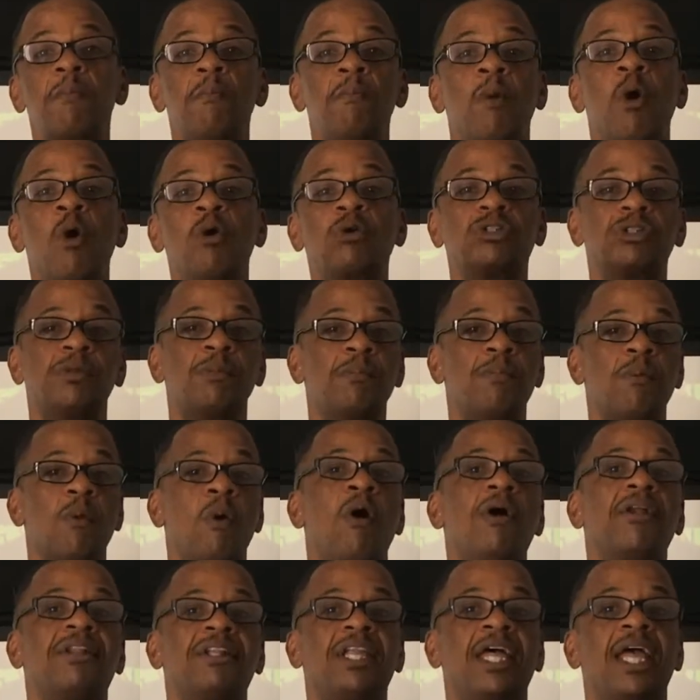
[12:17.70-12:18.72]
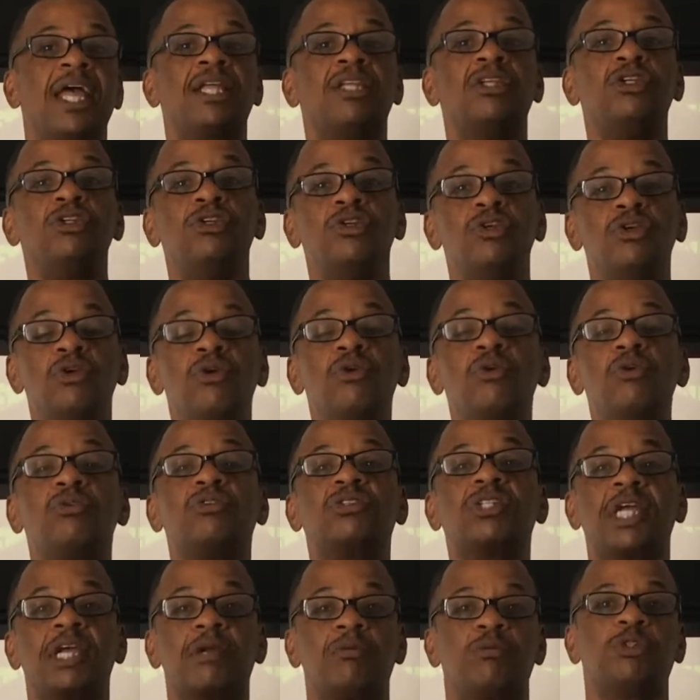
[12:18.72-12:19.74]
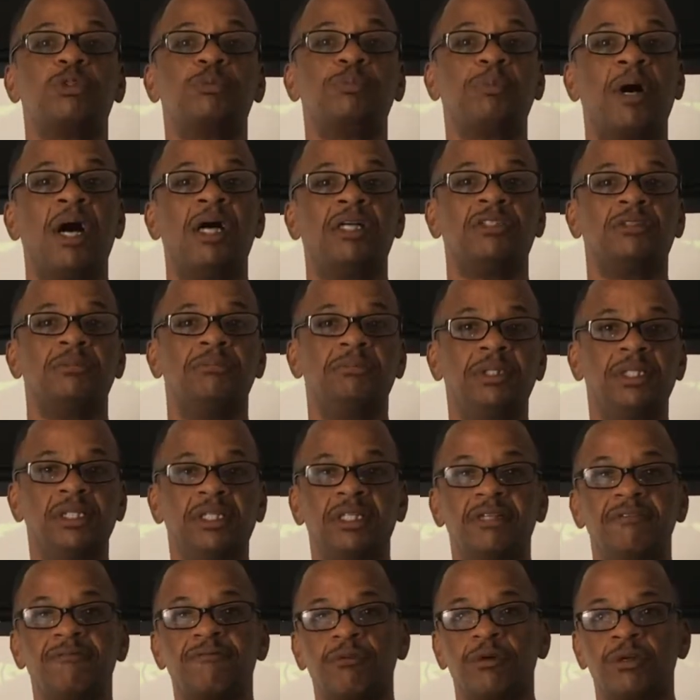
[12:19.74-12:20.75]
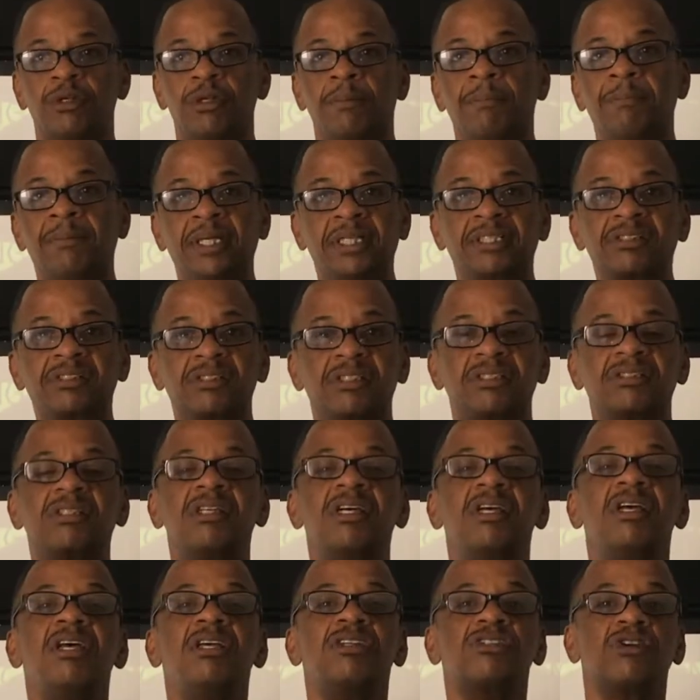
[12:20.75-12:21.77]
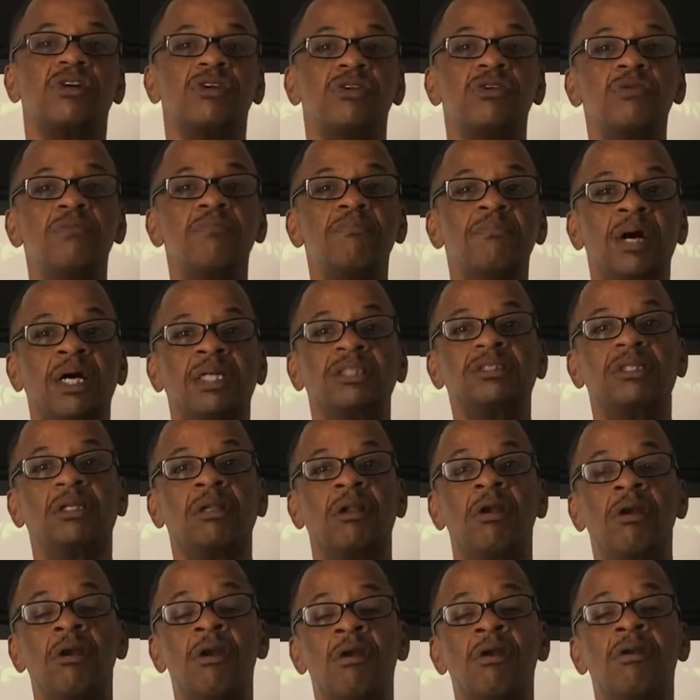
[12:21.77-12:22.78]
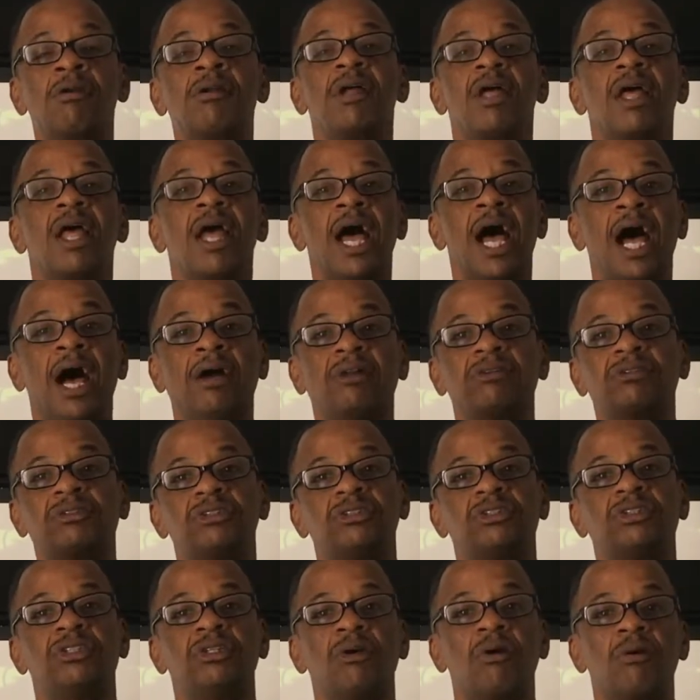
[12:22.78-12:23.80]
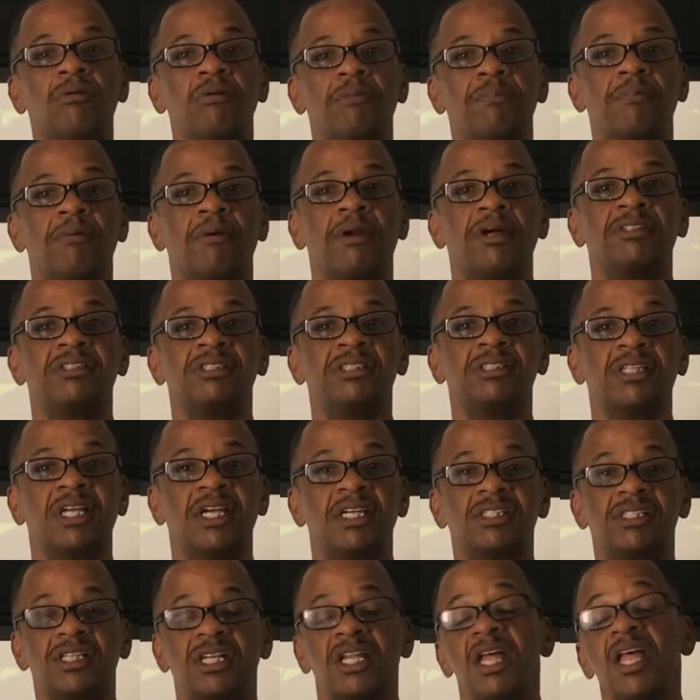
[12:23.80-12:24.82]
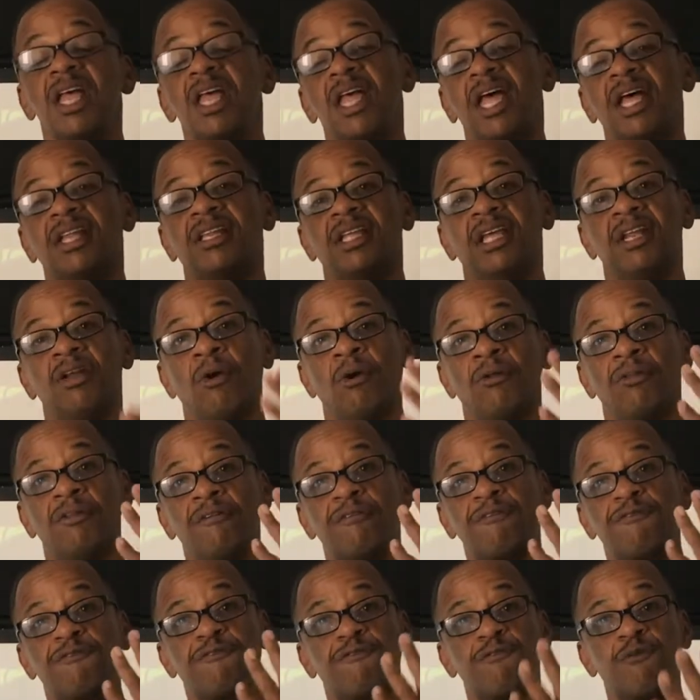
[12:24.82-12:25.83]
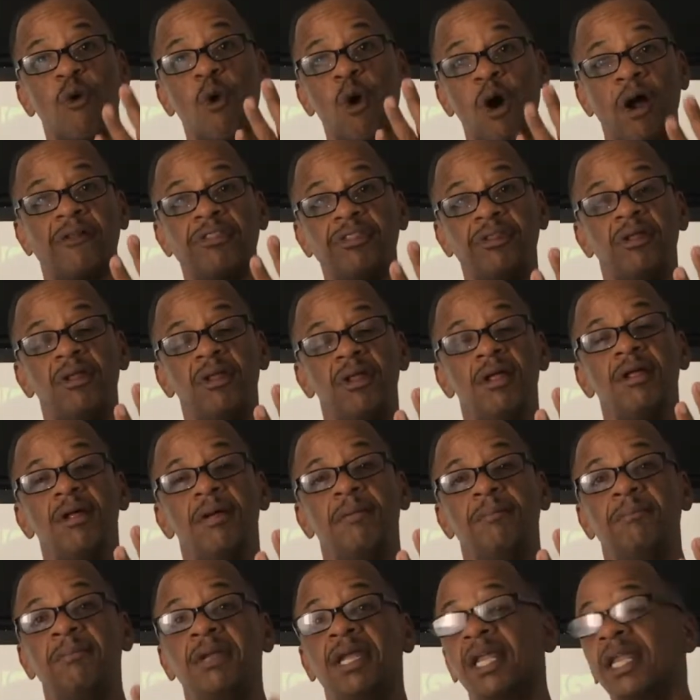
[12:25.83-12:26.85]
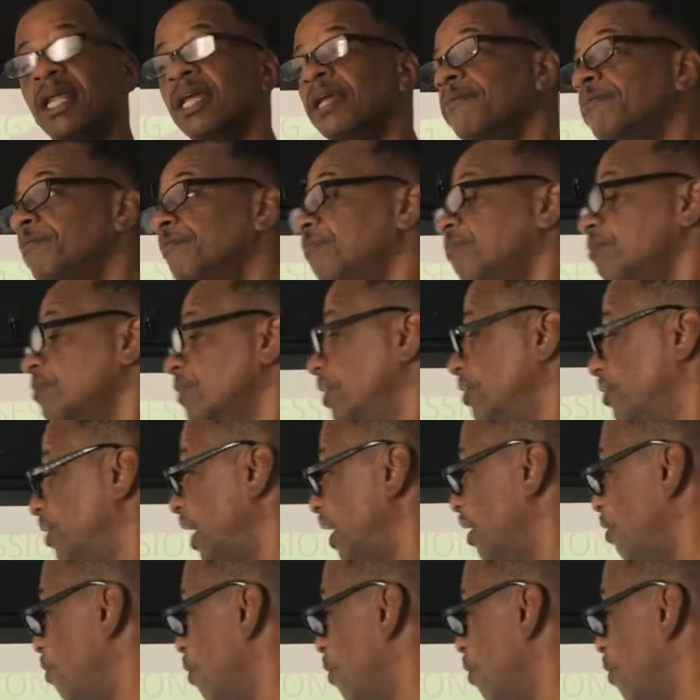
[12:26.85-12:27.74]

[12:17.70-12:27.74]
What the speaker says: most important that you take responsibility for your business. So you must learn how to show the presentation. And then on the 4th meeting, they're